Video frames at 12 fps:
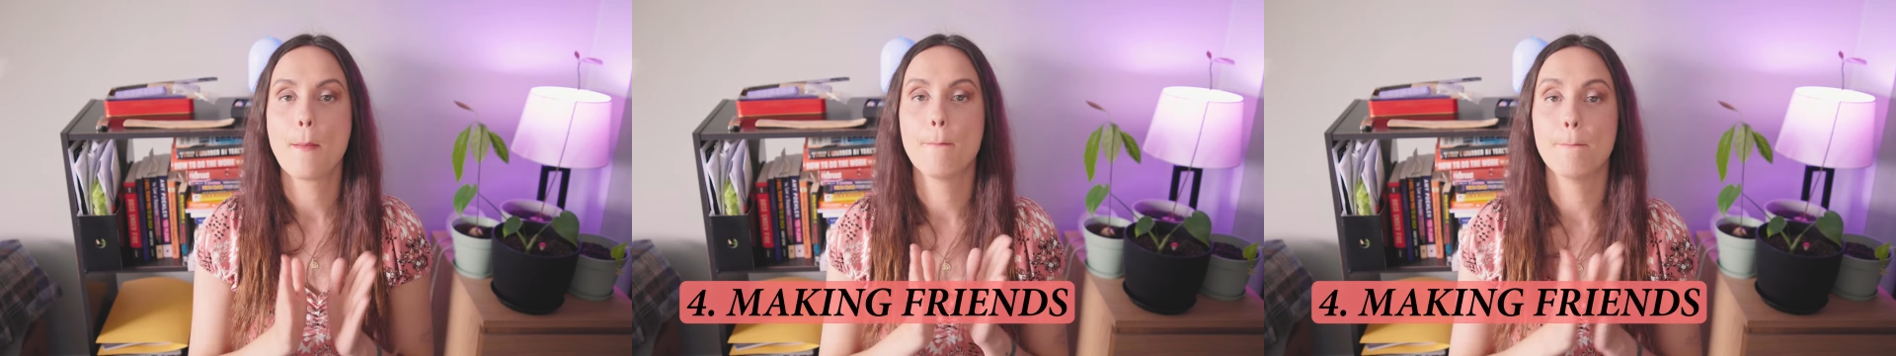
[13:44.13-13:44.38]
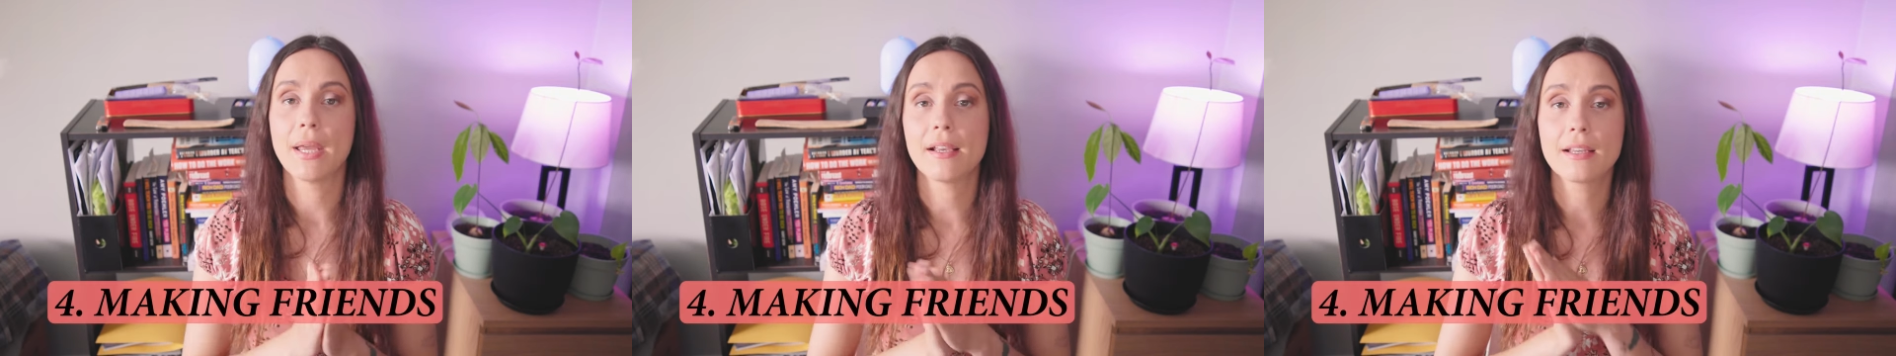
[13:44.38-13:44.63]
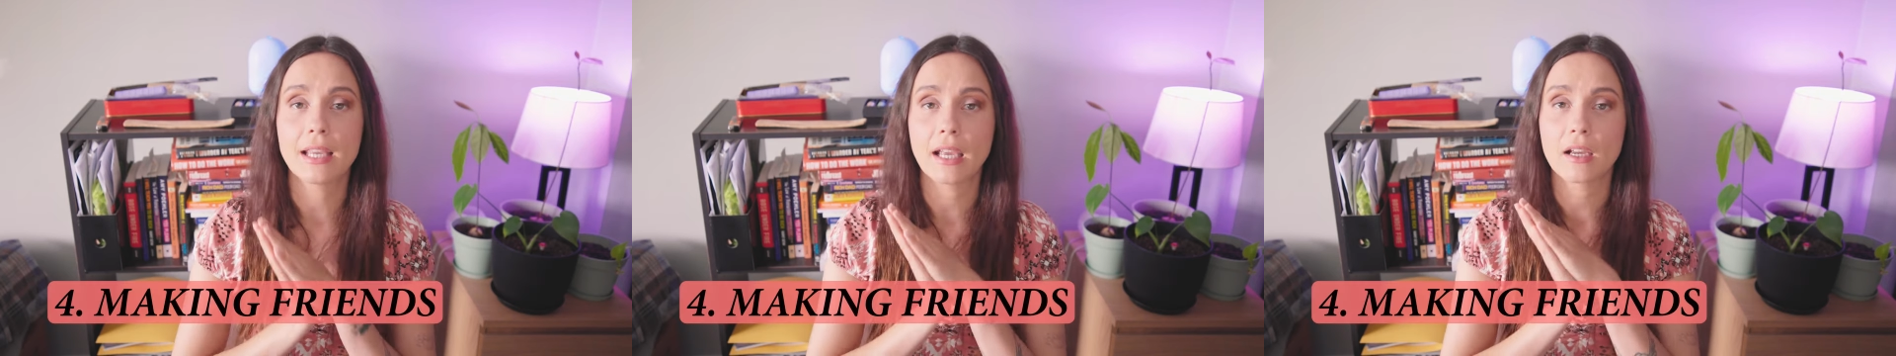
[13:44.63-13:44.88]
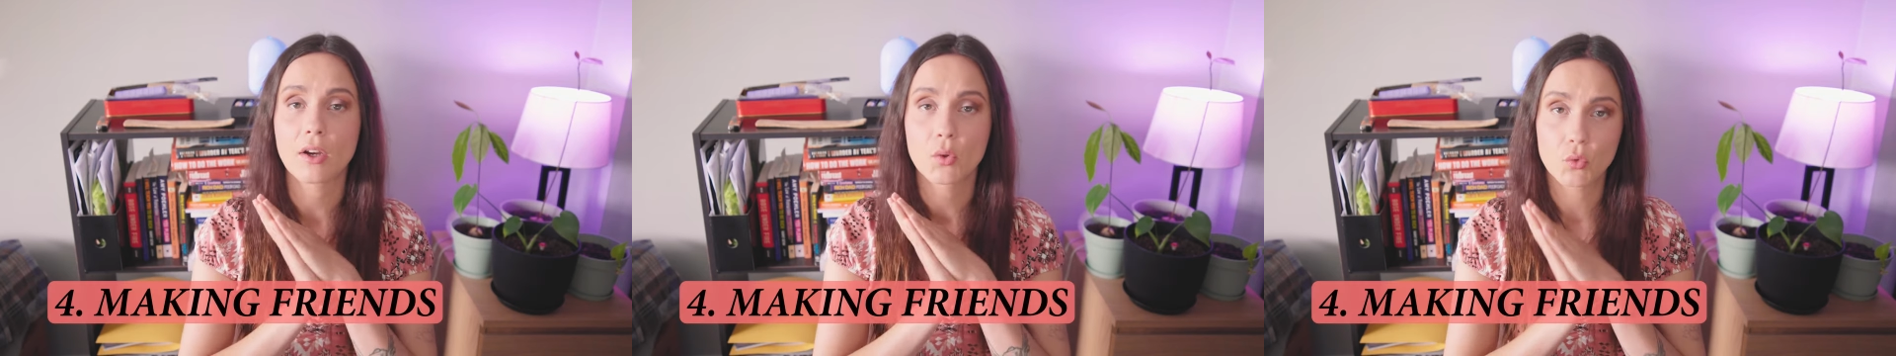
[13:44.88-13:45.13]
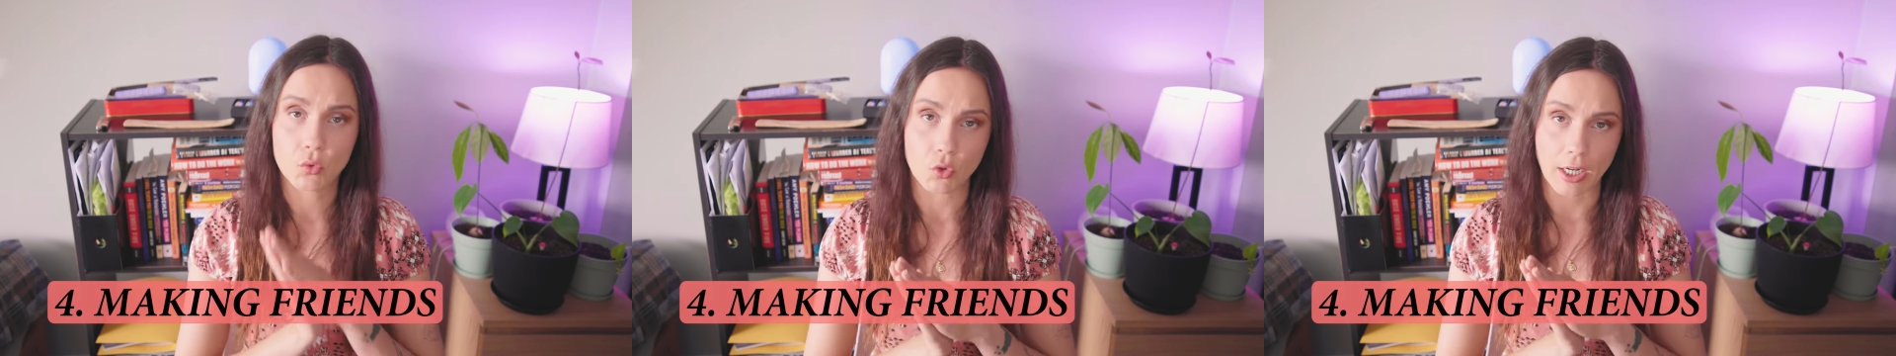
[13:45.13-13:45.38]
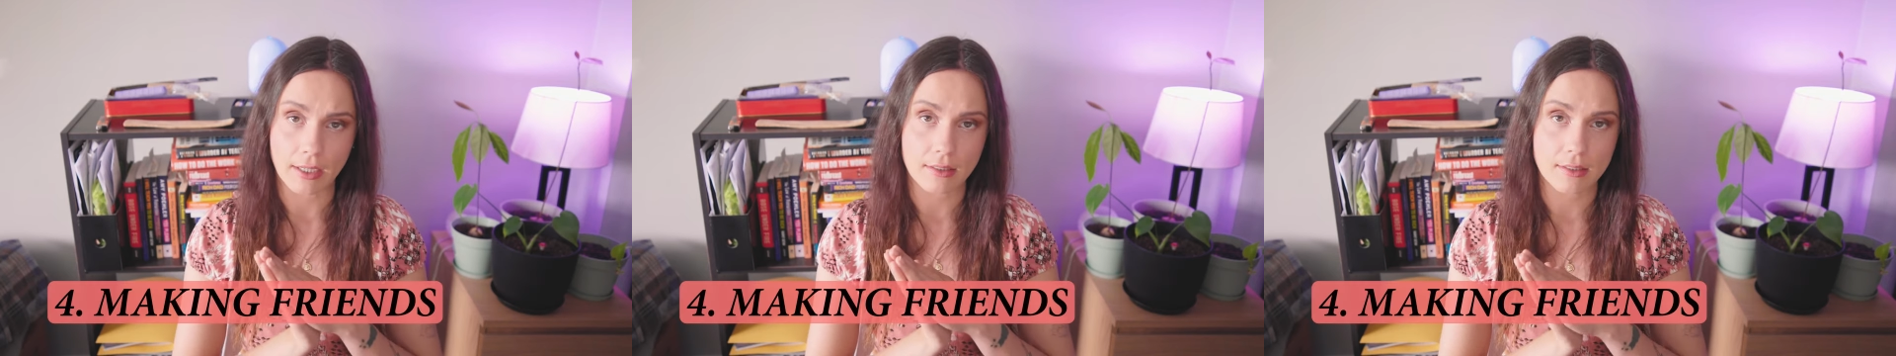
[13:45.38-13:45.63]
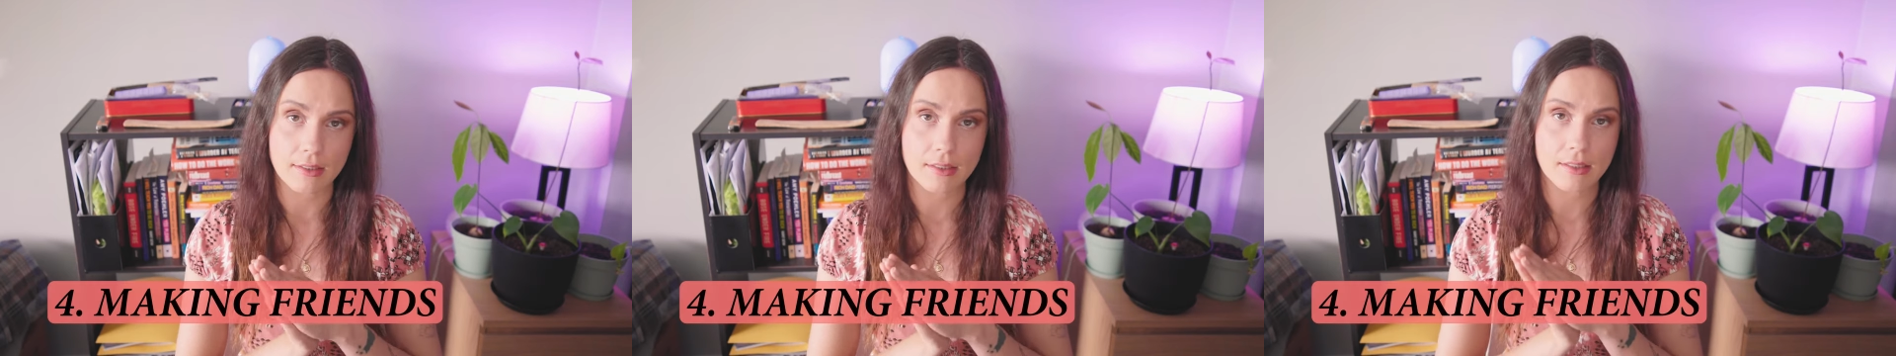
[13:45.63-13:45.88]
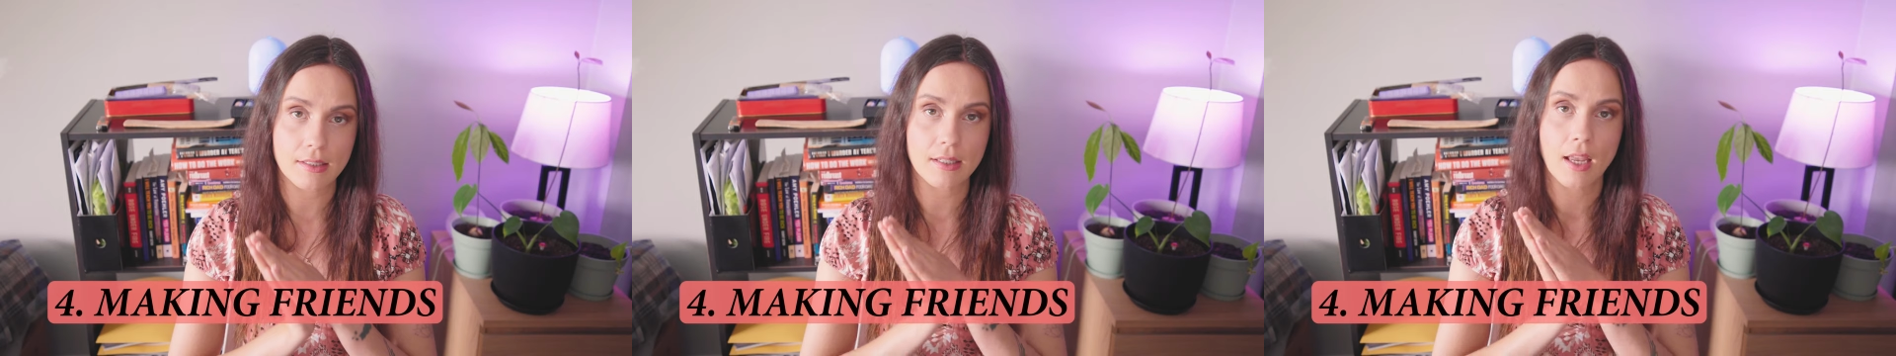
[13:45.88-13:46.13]
making
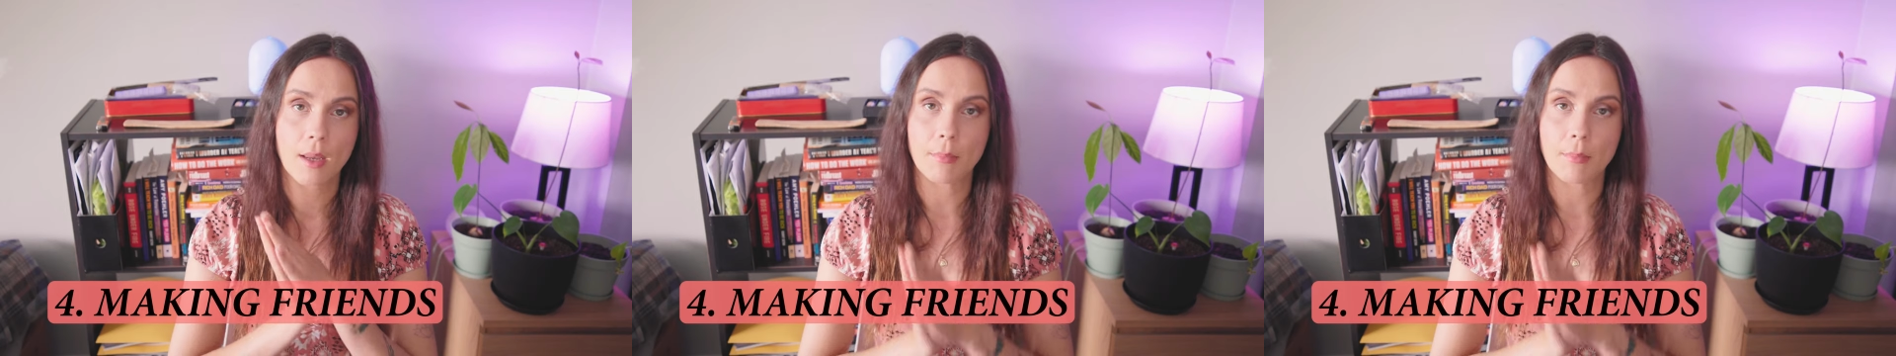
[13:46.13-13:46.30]
friends.